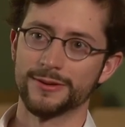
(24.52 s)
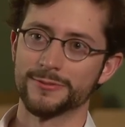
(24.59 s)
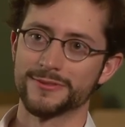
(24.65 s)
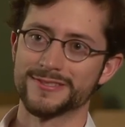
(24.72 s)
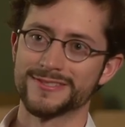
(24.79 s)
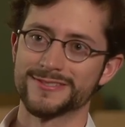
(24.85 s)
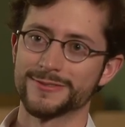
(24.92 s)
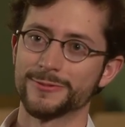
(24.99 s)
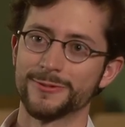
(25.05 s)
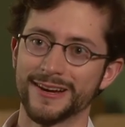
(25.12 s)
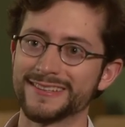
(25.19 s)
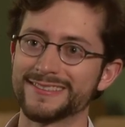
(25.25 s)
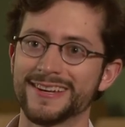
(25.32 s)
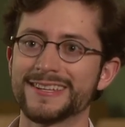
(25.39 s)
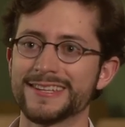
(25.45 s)
I was
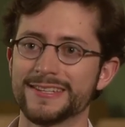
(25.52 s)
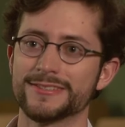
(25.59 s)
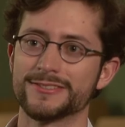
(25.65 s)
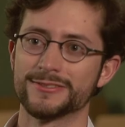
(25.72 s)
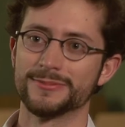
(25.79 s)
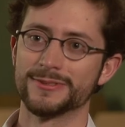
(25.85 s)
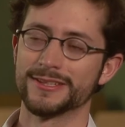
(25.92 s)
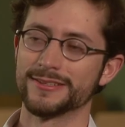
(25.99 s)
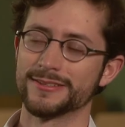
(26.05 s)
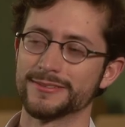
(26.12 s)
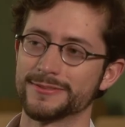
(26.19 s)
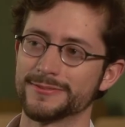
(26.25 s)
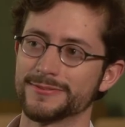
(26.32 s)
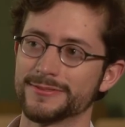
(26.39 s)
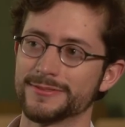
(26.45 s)
quite lucky to be
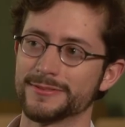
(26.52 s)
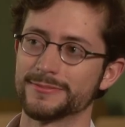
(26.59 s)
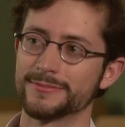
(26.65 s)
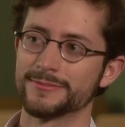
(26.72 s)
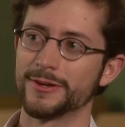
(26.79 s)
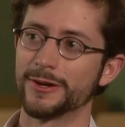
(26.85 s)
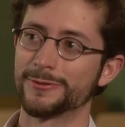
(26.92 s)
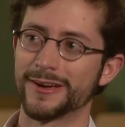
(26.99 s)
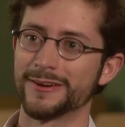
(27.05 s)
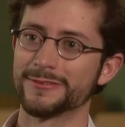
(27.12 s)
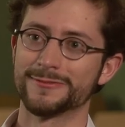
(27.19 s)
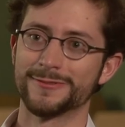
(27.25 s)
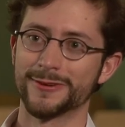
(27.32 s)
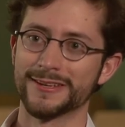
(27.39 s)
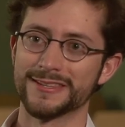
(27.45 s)

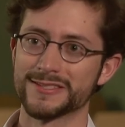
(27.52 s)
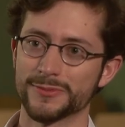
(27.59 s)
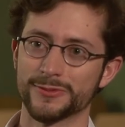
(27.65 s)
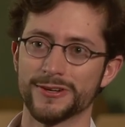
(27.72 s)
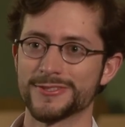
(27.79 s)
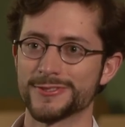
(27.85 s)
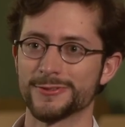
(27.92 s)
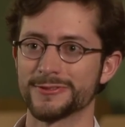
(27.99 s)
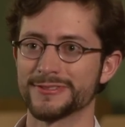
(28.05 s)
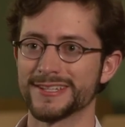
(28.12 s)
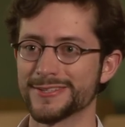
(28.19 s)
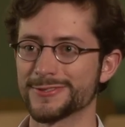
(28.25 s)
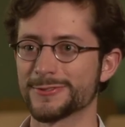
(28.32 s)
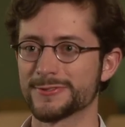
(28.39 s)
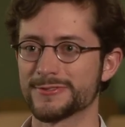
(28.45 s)
around very inspirational
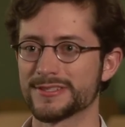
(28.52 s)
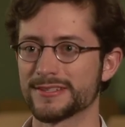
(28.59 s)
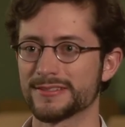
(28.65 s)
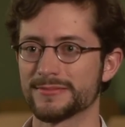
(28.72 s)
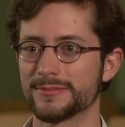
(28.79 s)
teachers,